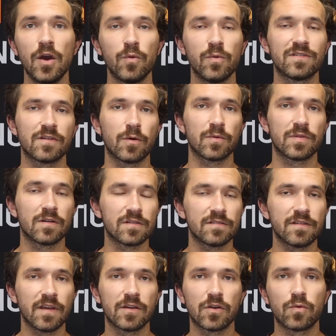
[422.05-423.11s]
We start with our
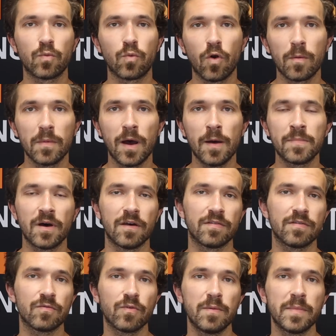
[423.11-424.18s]
standard warm-up, a
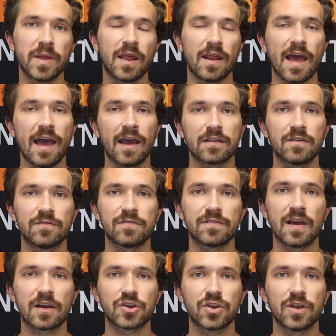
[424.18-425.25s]
3-minute active
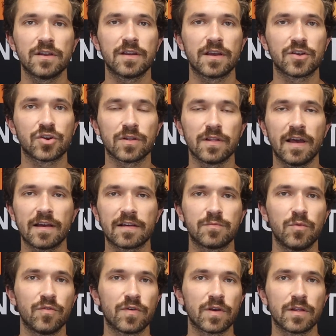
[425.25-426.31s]
section to get your legs
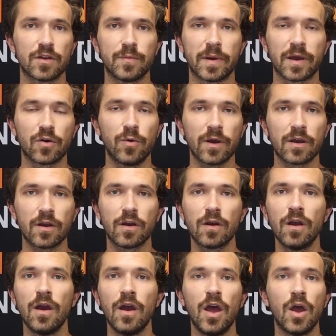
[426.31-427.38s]
moving a little bit
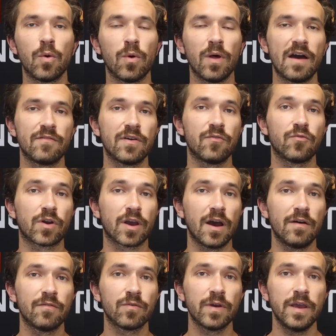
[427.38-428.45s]
quicker. We'll have a
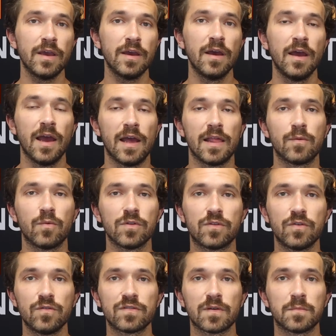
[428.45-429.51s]
recovery, and then we'll
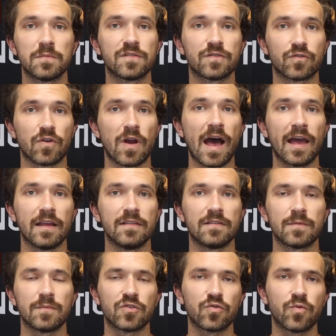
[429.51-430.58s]
do some strides,
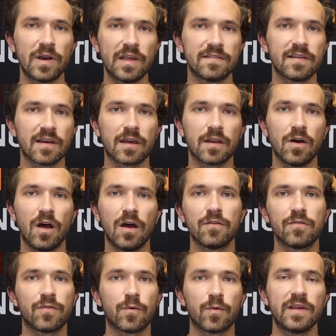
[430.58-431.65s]
some 20-second on,
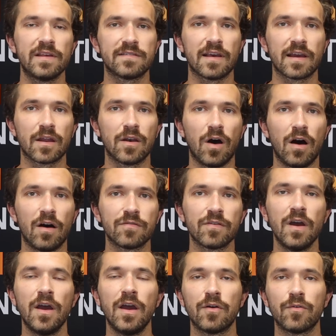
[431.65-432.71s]
40-second off
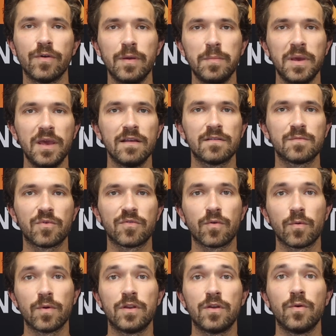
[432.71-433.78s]
repeats
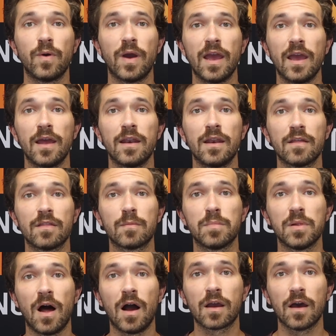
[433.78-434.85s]
before we do another
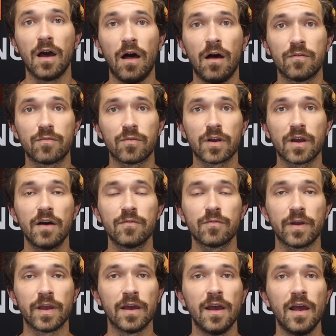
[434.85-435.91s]
block of
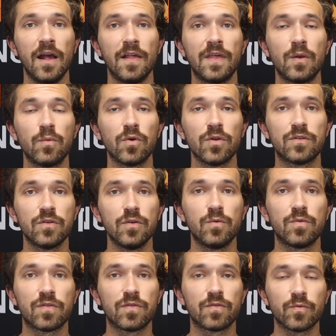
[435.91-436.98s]
recovery. Then we'll do
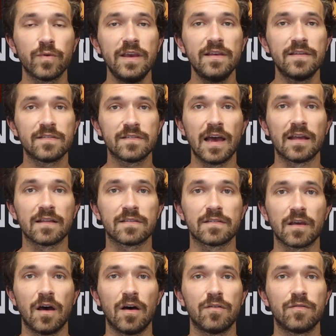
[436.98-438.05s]
3 sets
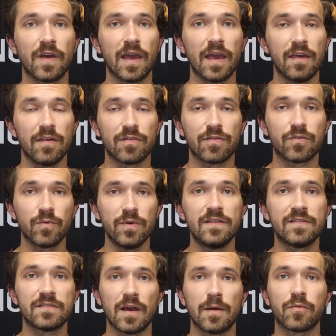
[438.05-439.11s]
of a
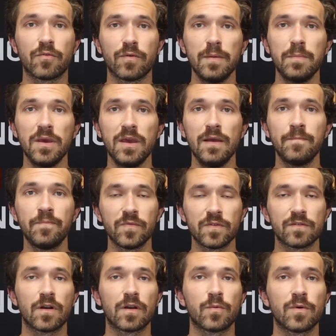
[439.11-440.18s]
3-step repeat,
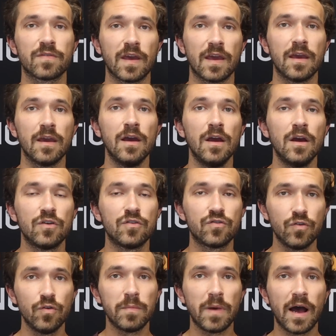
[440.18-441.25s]
starting with a
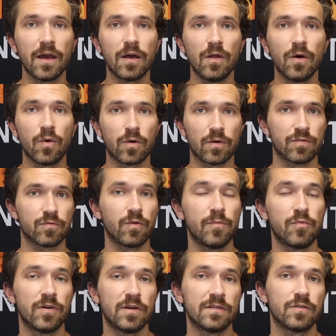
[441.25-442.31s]
2-mile or
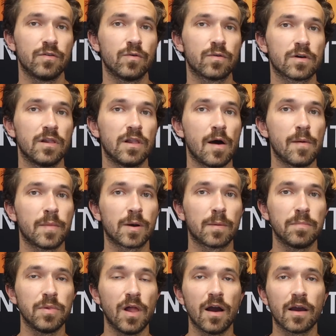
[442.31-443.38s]
3.2 kilometer
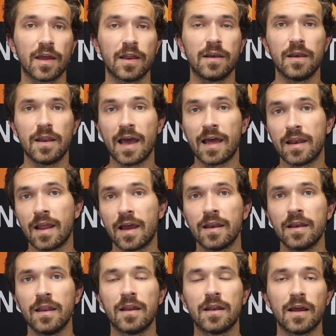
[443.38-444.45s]
block at
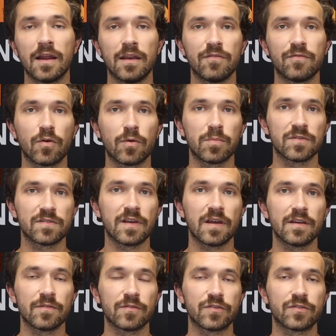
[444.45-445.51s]
90 to
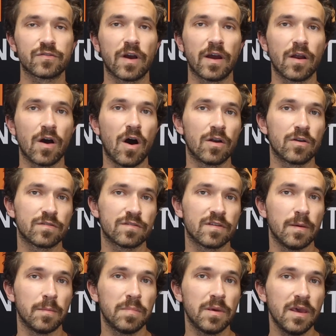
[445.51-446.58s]
94% of your Stryd Auto
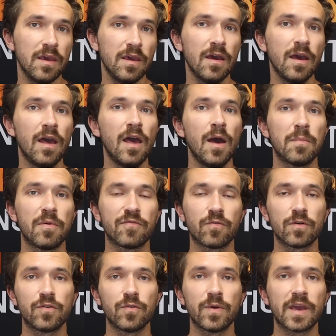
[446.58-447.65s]
CP
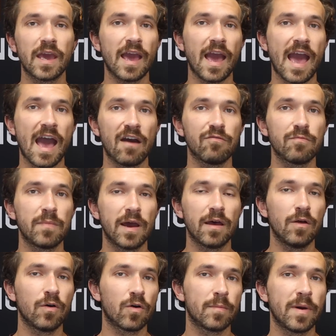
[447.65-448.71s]
before doing a half-mile
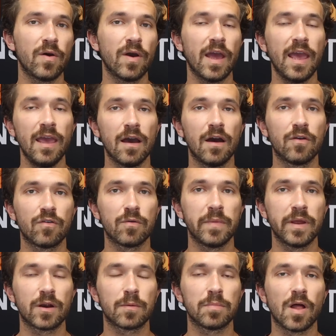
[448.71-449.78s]
or about 800
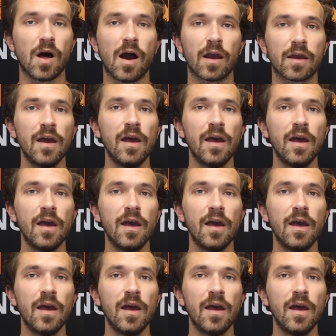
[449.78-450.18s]
meter block